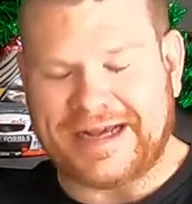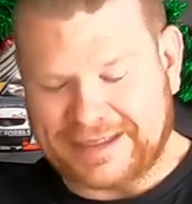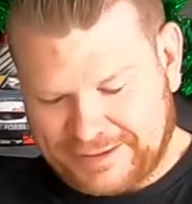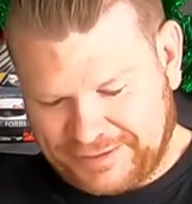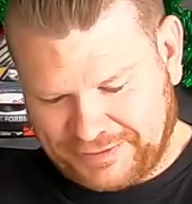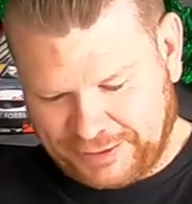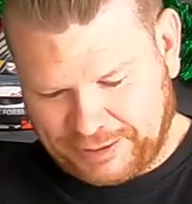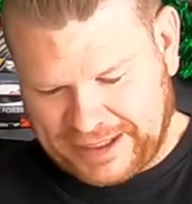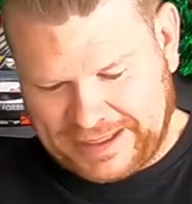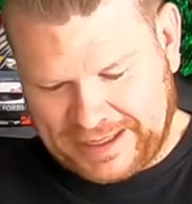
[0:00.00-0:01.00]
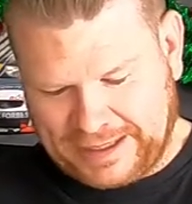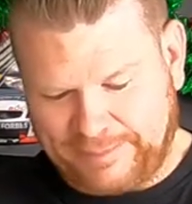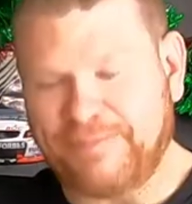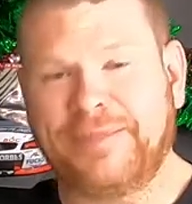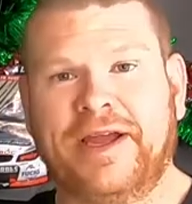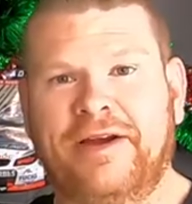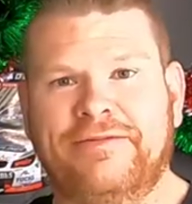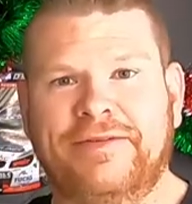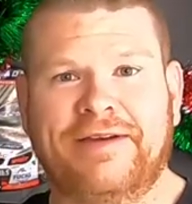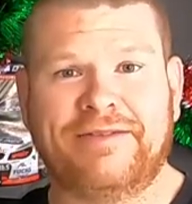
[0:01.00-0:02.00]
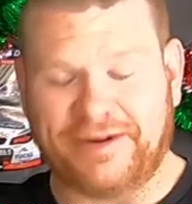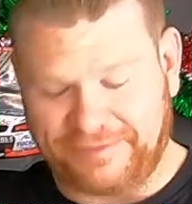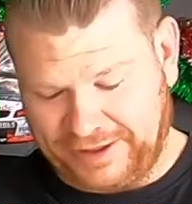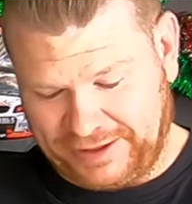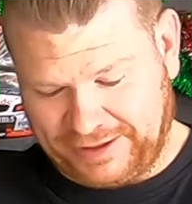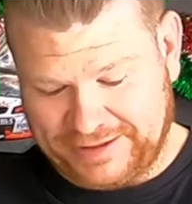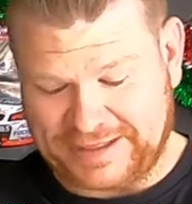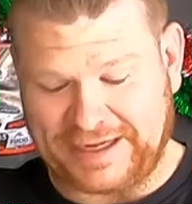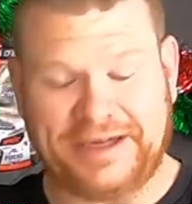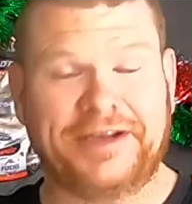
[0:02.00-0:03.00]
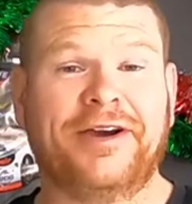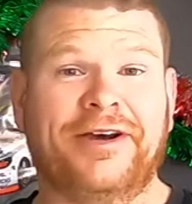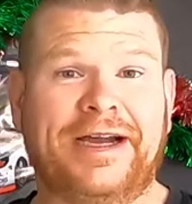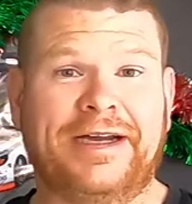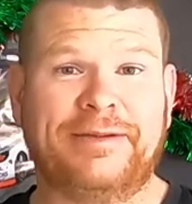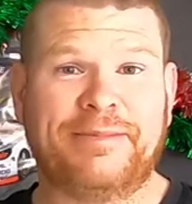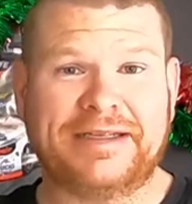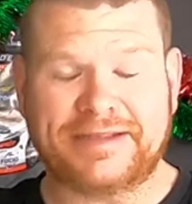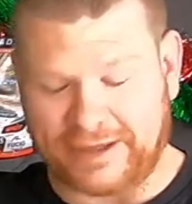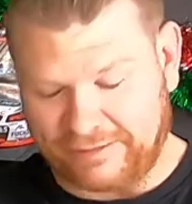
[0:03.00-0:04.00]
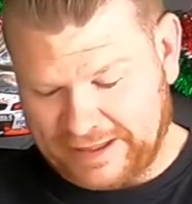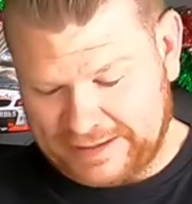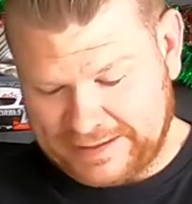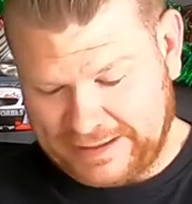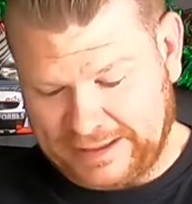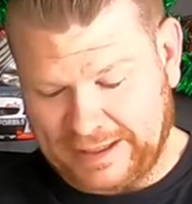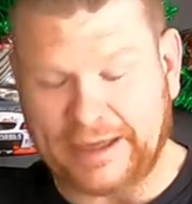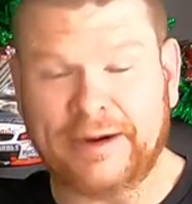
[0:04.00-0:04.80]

announcements for the week. I've covered off the Kostecki and Goddard at Matt Stone Racing.